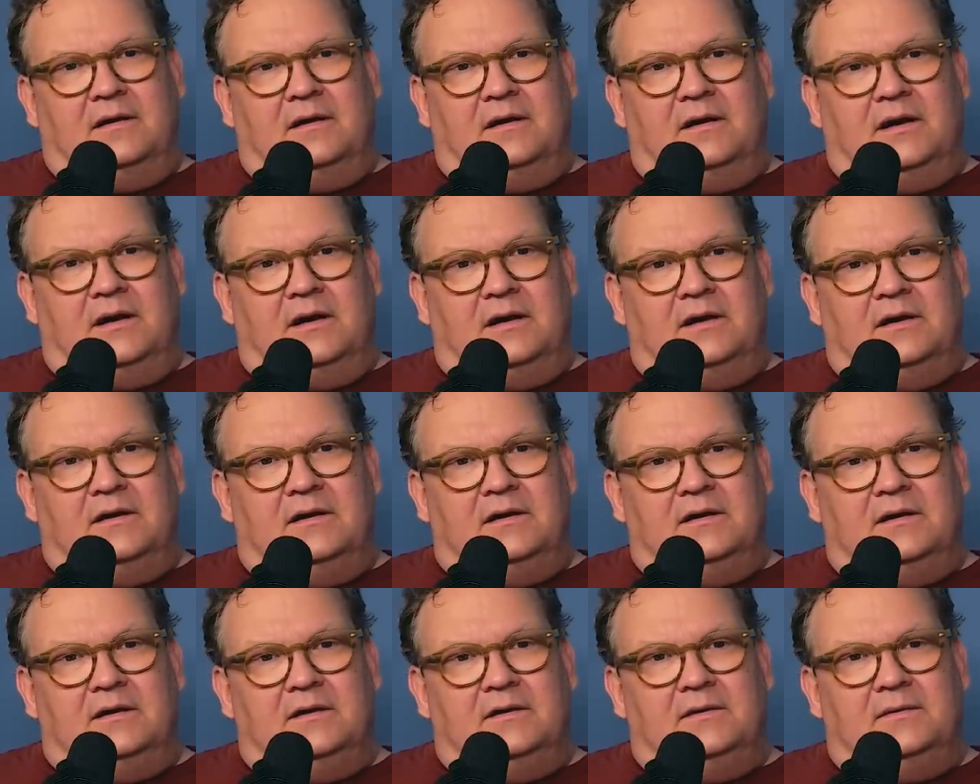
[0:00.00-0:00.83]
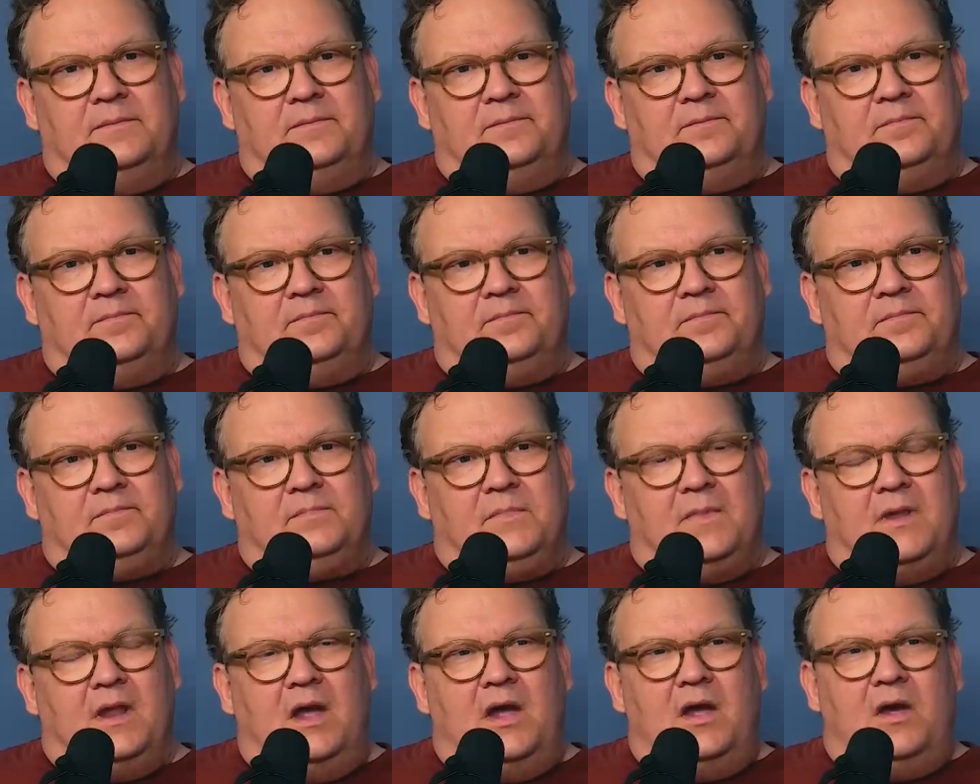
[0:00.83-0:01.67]
Of beer or booze or
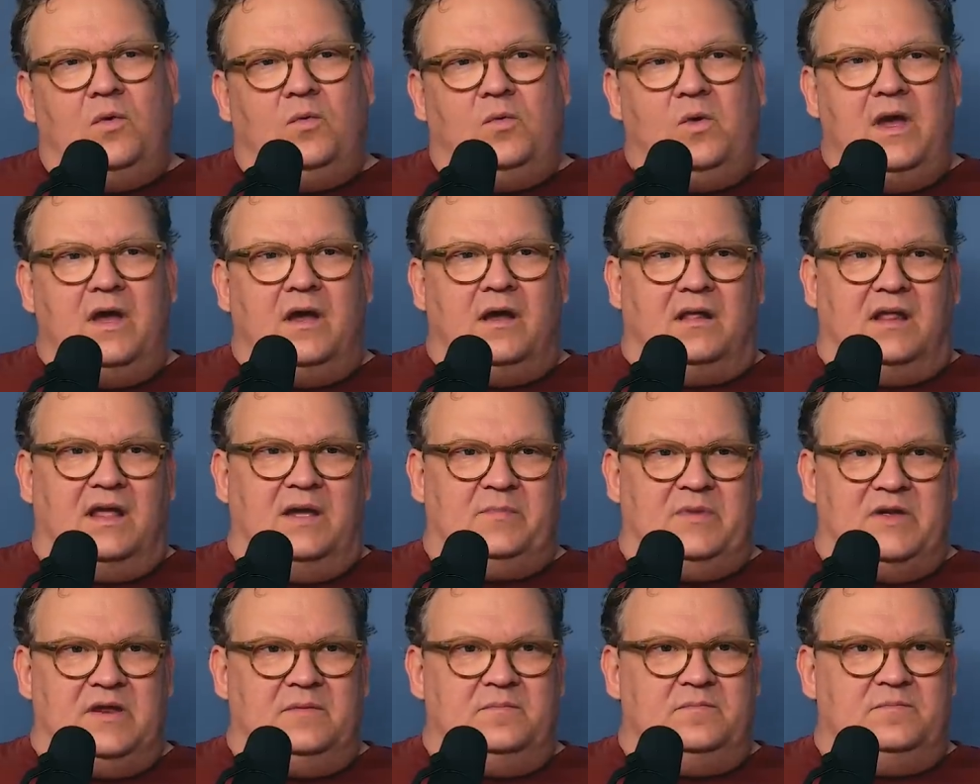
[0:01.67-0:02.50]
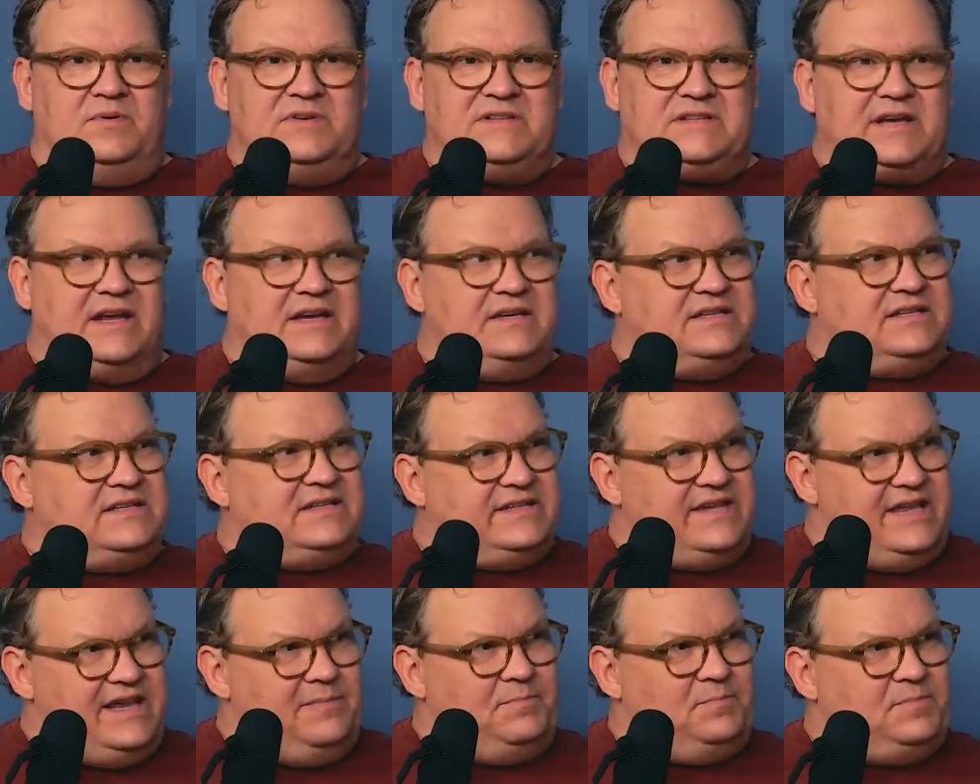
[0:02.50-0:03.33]
whatever. Well, I mean, besides
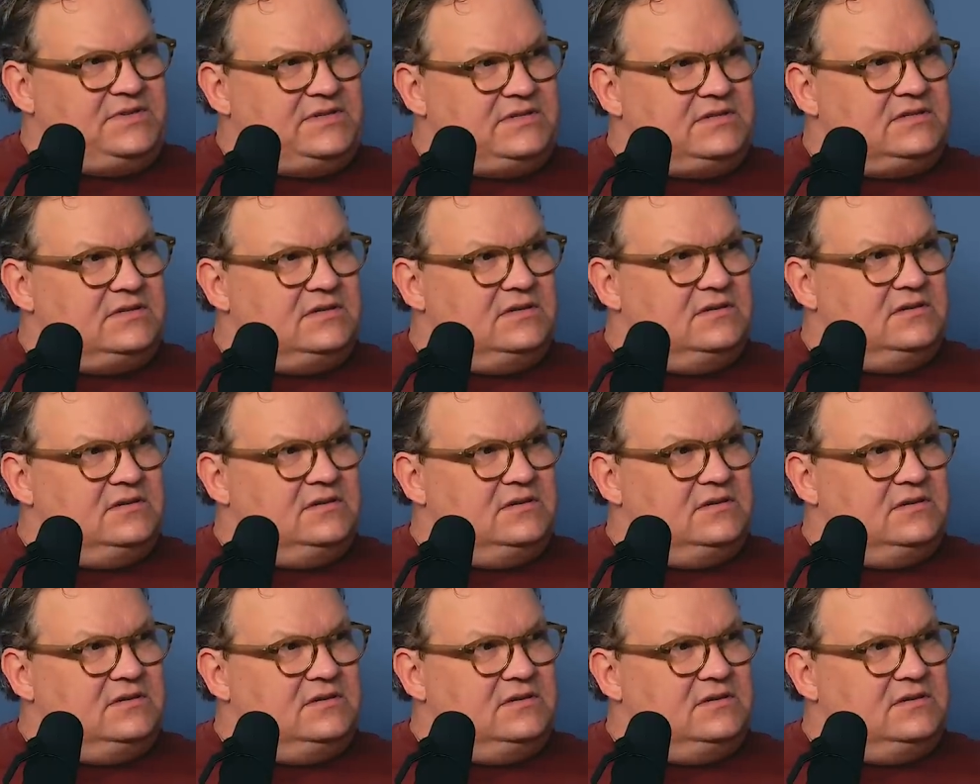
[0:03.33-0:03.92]
sips.